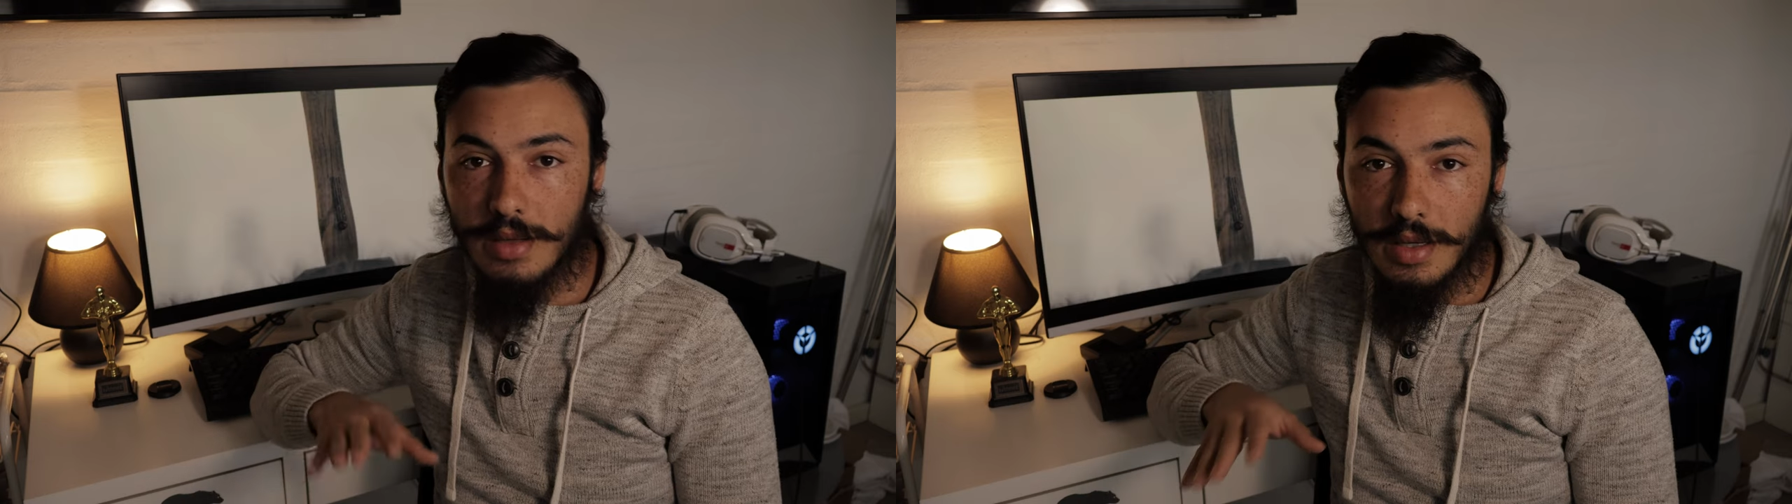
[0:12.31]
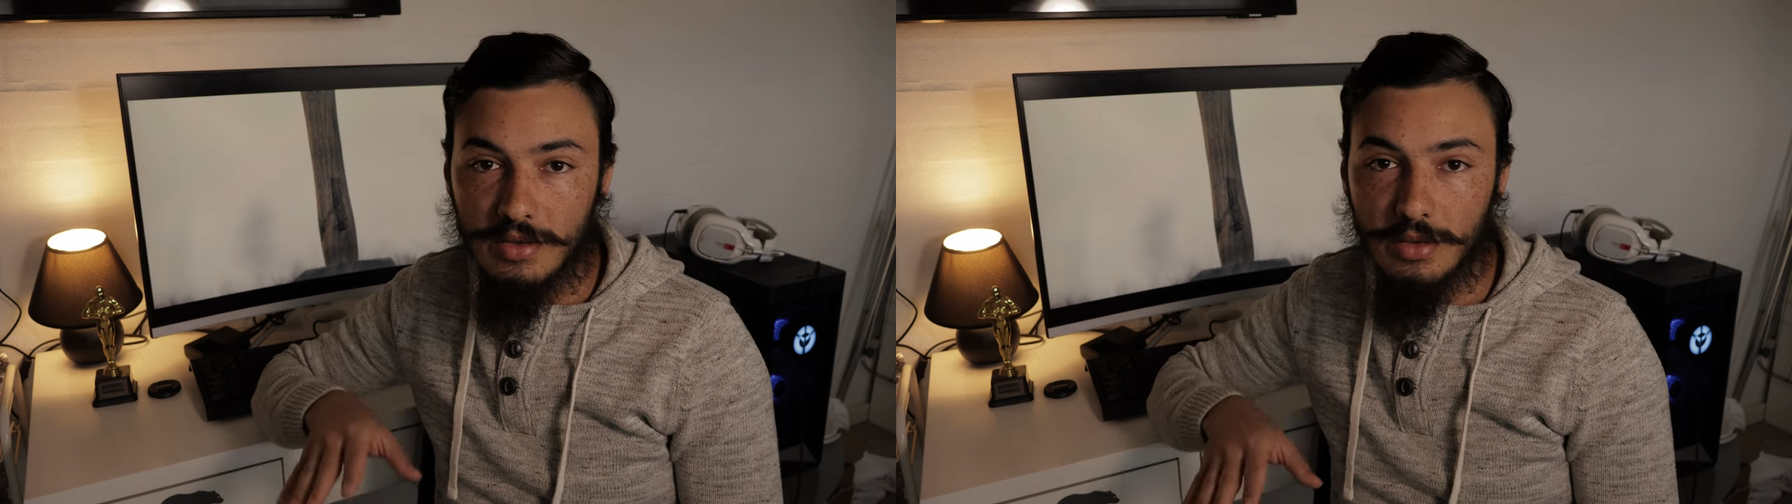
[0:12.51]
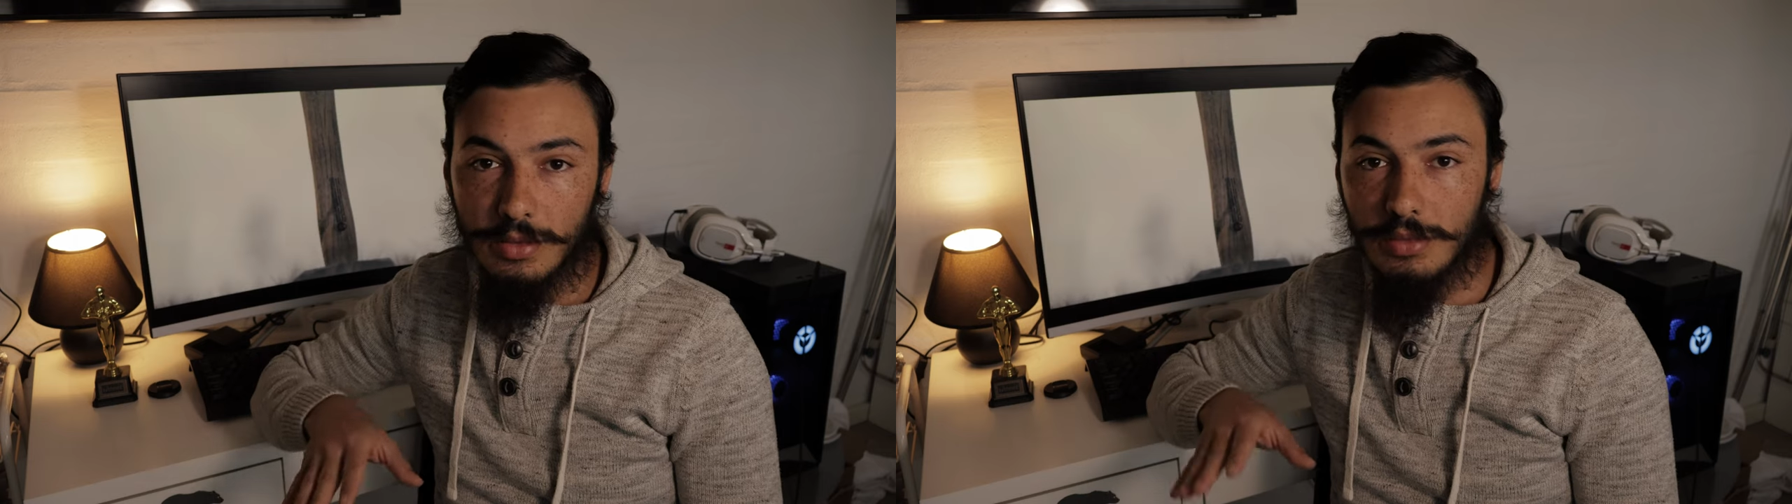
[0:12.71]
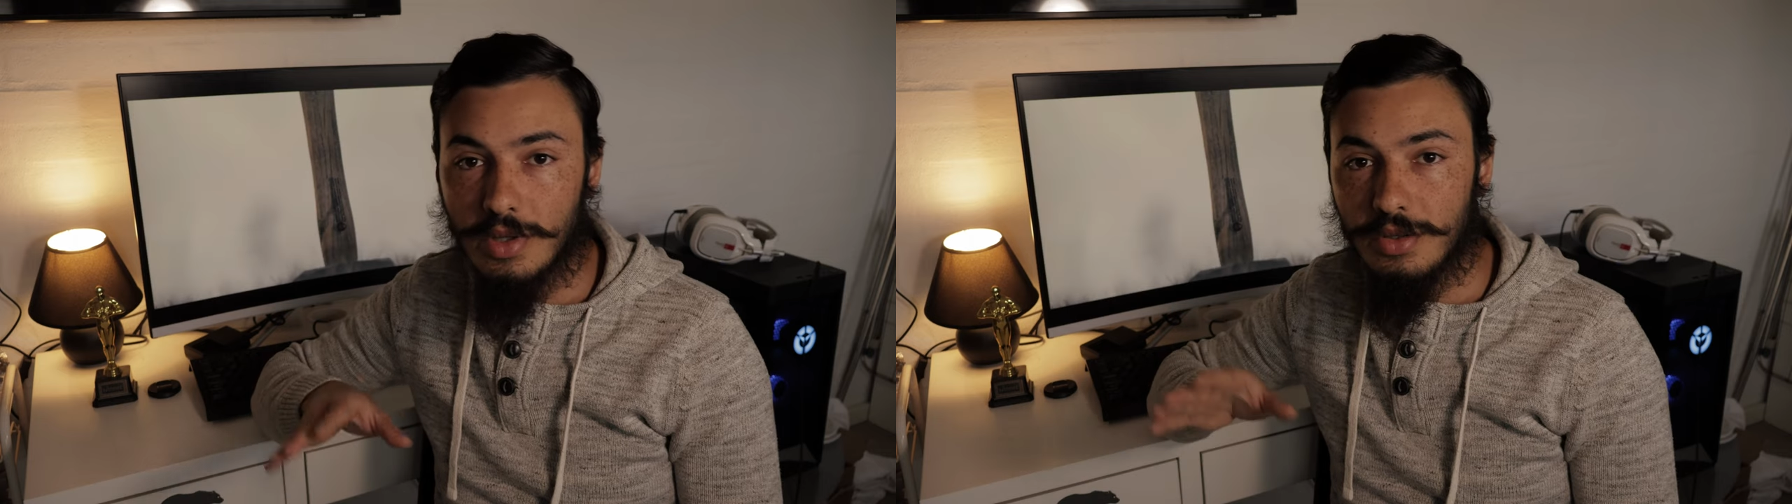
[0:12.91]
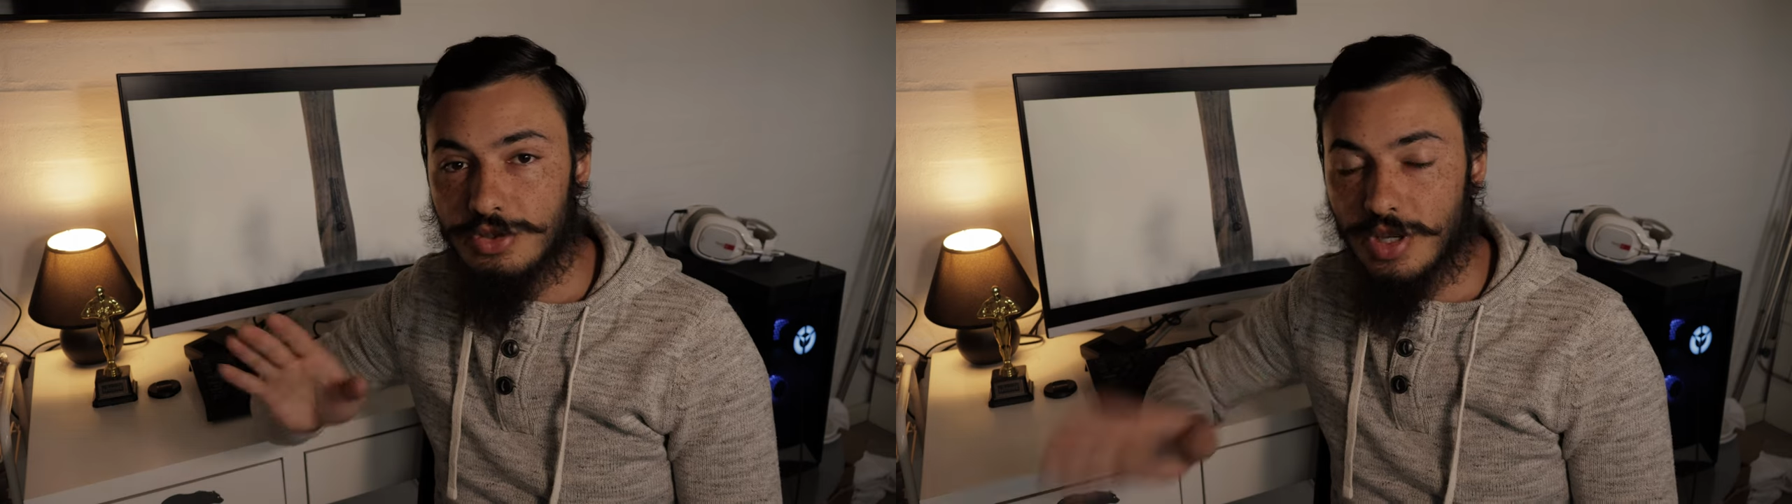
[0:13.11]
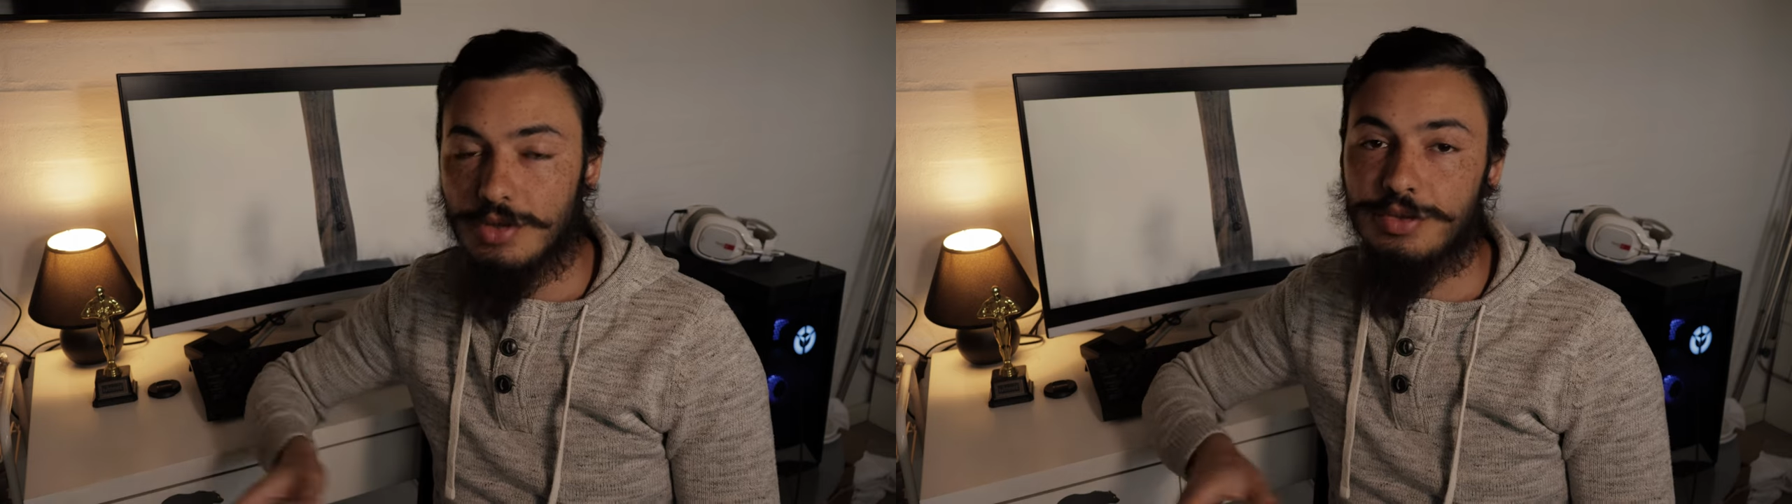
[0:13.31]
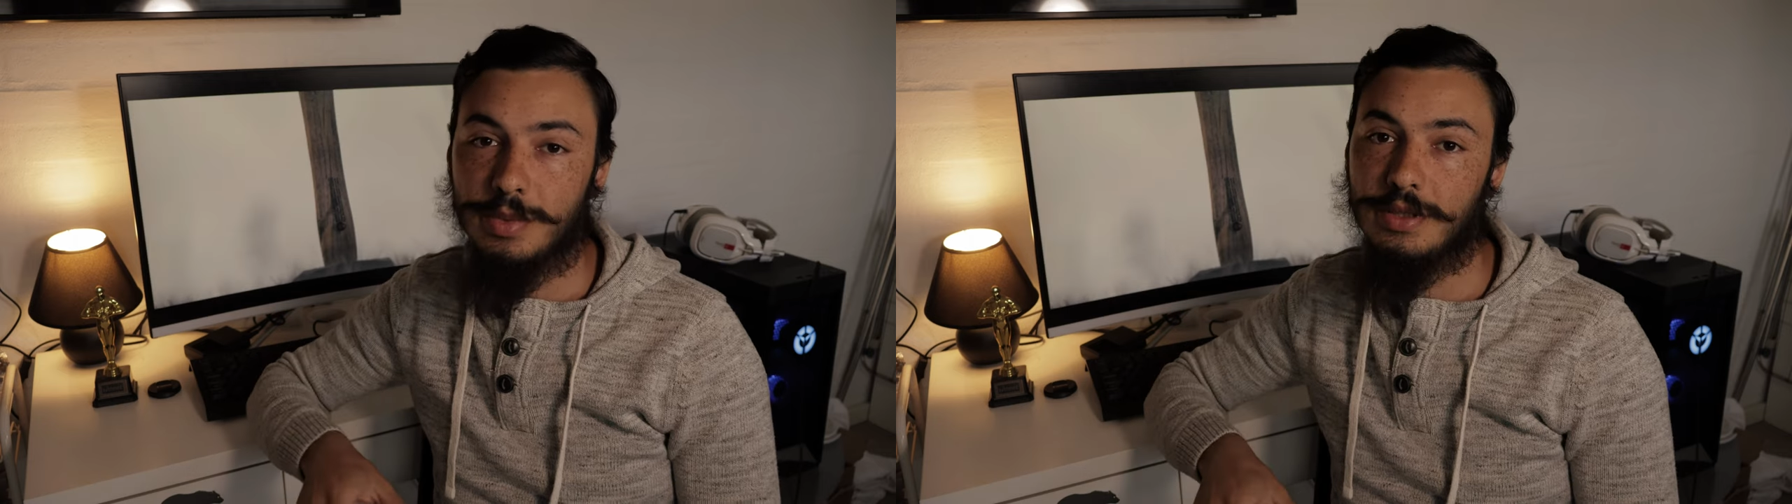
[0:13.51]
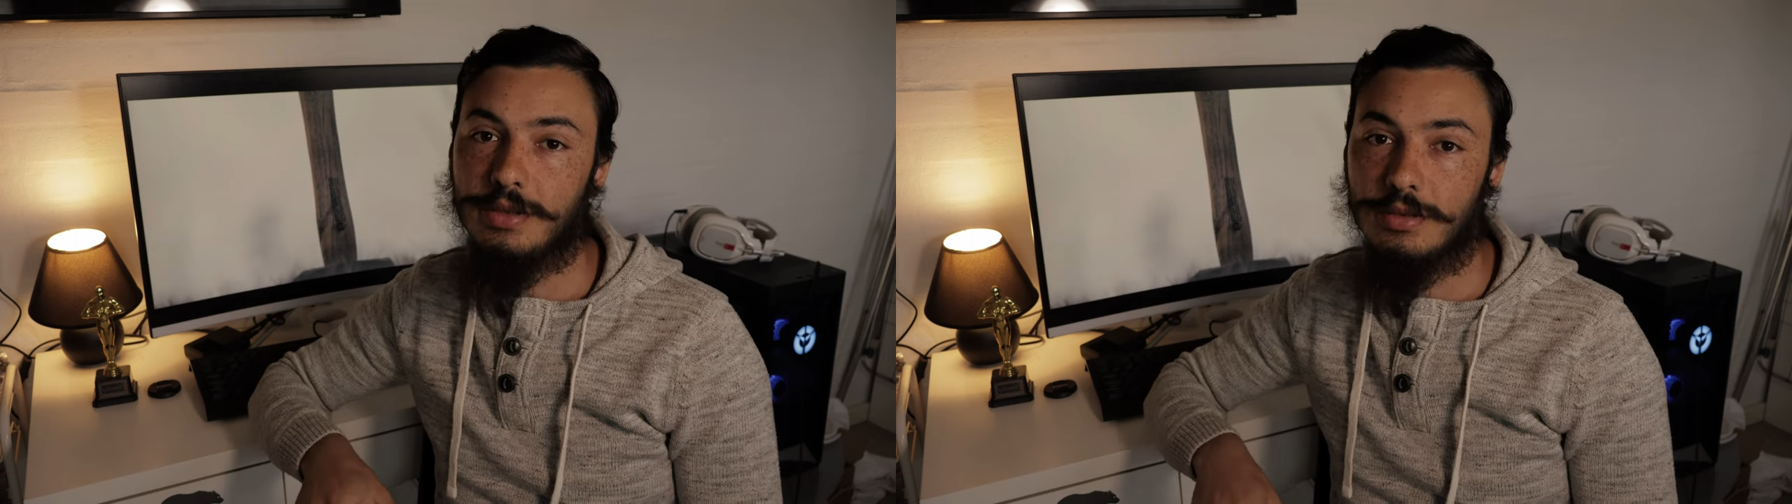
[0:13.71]
ISO and shutter
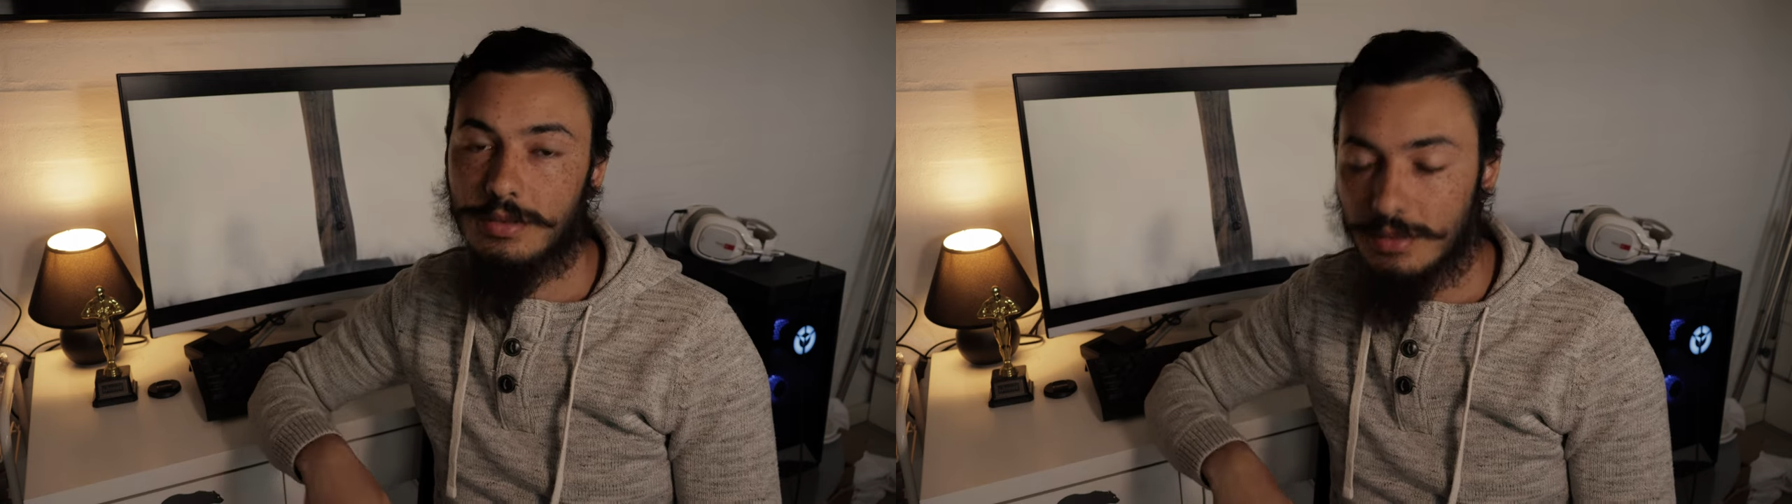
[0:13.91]
speed.